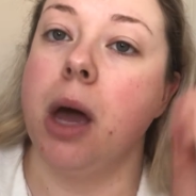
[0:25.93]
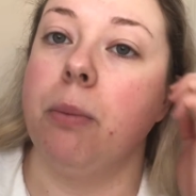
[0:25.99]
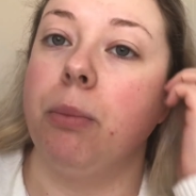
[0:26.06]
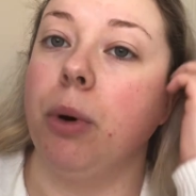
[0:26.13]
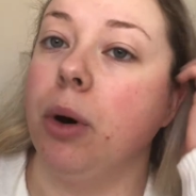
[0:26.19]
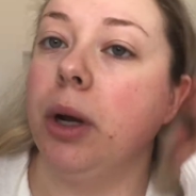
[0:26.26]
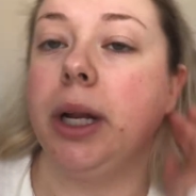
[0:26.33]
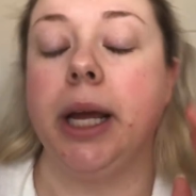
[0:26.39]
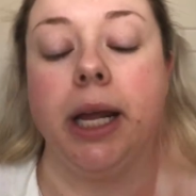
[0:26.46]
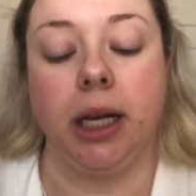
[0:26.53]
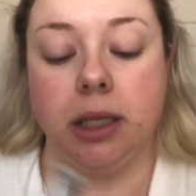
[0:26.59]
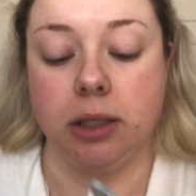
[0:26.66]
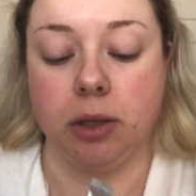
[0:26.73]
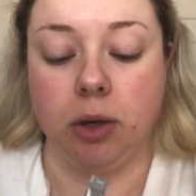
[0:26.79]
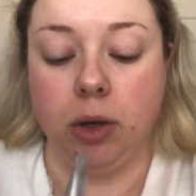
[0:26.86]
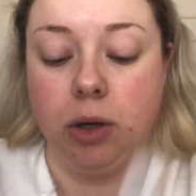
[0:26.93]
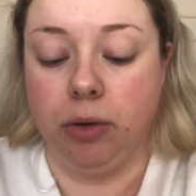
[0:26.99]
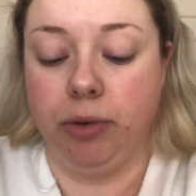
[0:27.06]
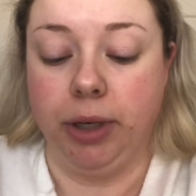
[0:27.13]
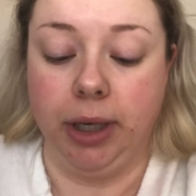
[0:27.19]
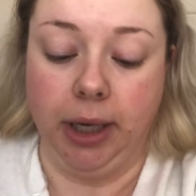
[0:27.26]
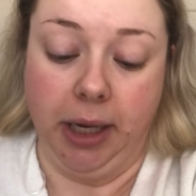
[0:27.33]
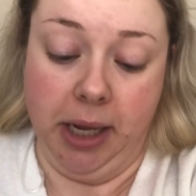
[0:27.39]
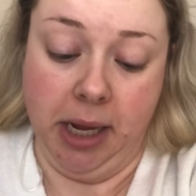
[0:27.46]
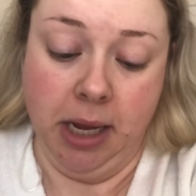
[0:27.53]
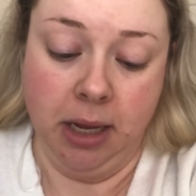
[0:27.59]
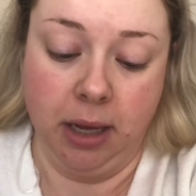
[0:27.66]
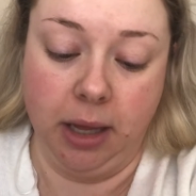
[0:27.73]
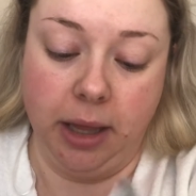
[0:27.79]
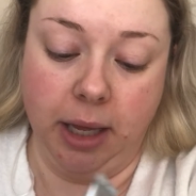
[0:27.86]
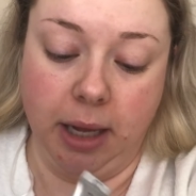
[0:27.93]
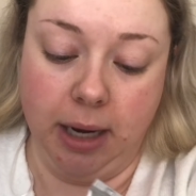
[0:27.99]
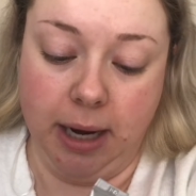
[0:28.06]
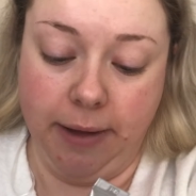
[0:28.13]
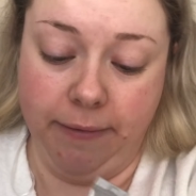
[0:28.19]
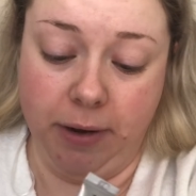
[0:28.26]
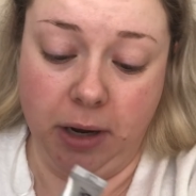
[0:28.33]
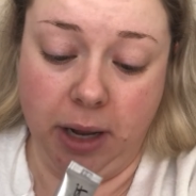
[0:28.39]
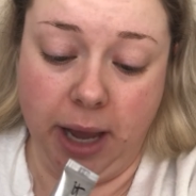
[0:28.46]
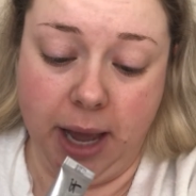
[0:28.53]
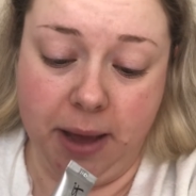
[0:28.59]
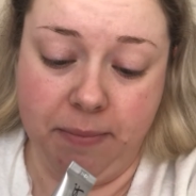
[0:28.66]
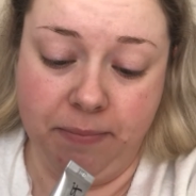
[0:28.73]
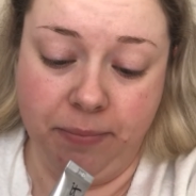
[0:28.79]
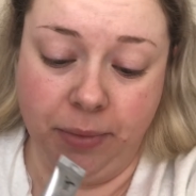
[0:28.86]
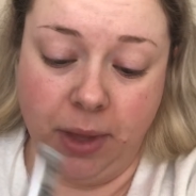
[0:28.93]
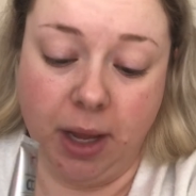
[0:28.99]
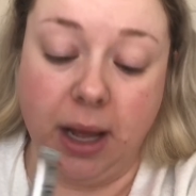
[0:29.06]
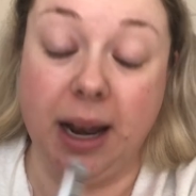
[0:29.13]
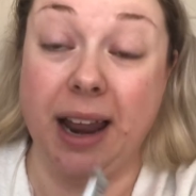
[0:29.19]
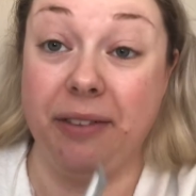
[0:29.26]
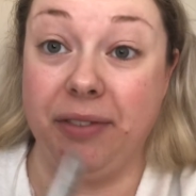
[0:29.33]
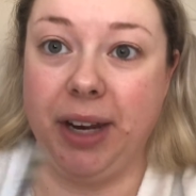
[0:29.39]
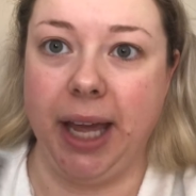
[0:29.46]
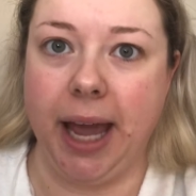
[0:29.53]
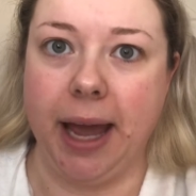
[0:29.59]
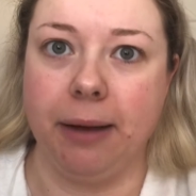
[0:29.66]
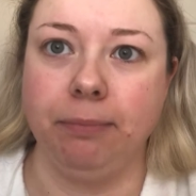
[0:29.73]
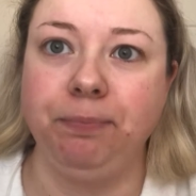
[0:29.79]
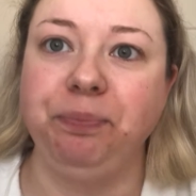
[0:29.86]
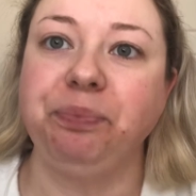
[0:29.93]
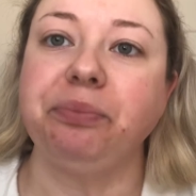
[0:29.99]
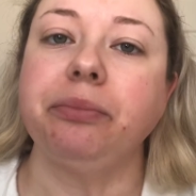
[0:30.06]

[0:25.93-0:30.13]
But it is currently, I think 11 a.m.